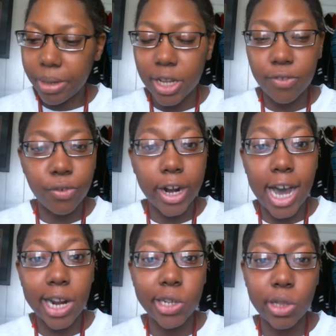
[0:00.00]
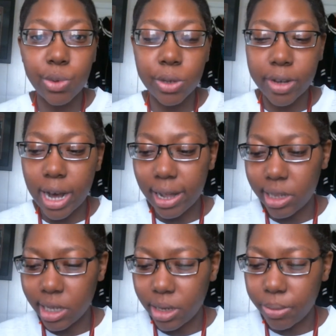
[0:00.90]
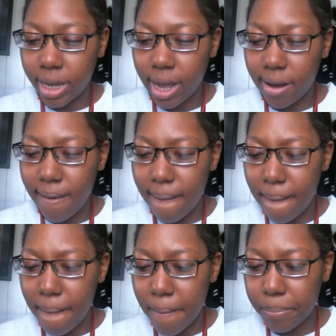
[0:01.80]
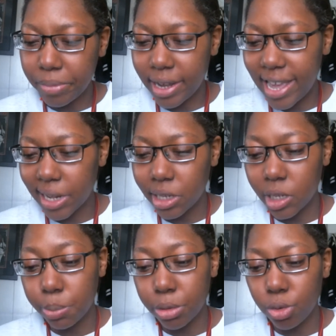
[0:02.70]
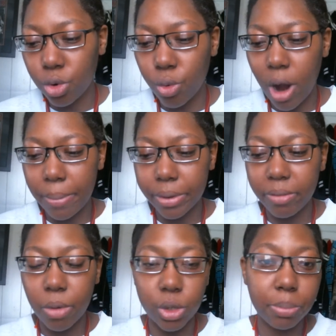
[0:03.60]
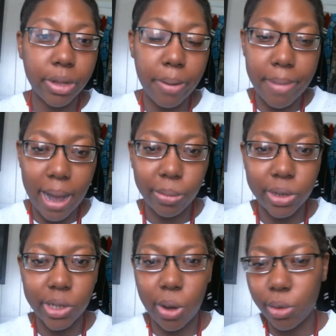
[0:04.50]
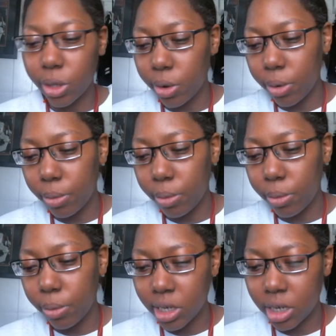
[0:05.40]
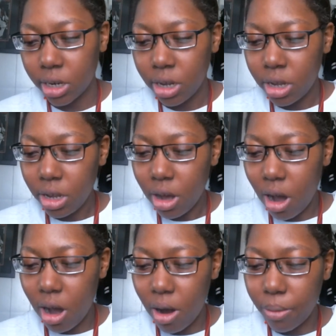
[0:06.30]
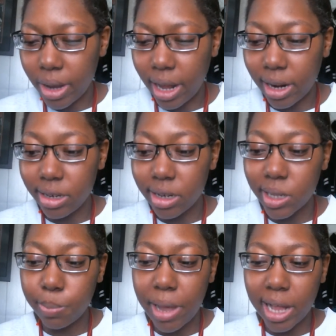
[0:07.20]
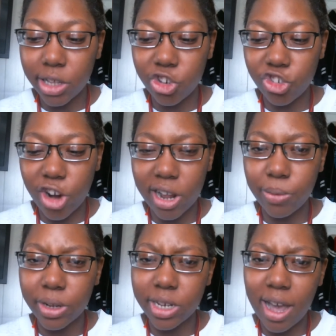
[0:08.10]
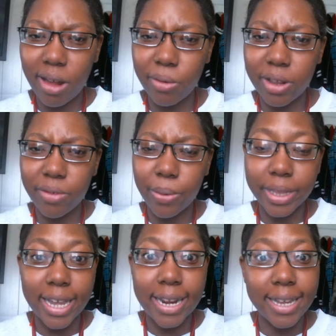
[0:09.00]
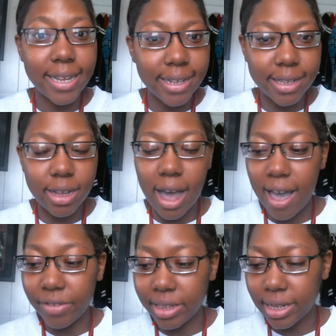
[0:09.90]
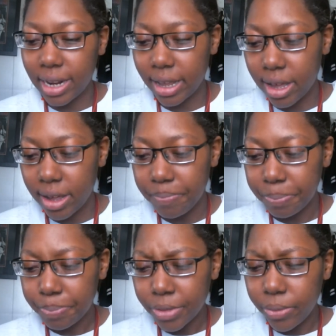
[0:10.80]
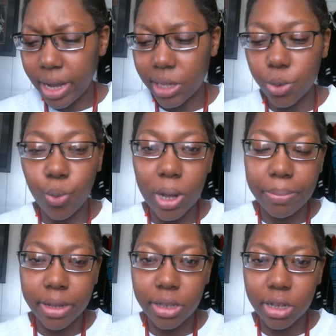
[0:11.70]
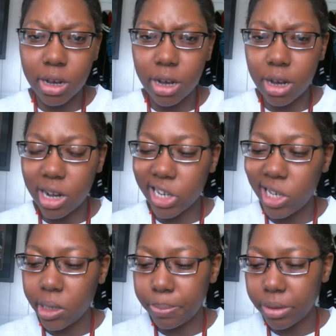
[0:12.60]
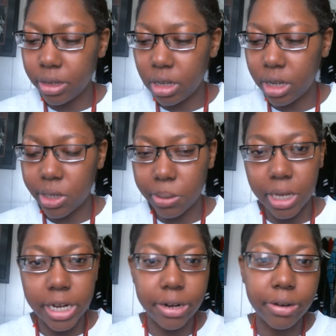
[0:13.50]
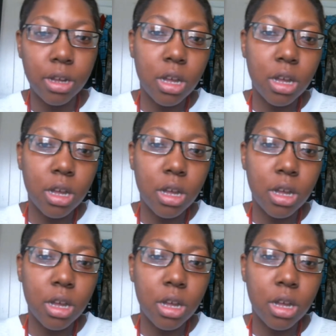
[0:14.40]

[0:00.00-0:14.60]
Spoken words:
PS4 got exclusive content. We got an Exodus Blue cooperative multiplayer map, which is only on PlayStation. We got a Dust Palace Strike, which I don't even know what that is. I haven't seen it yet. We got some weapons, a ship, and some gear.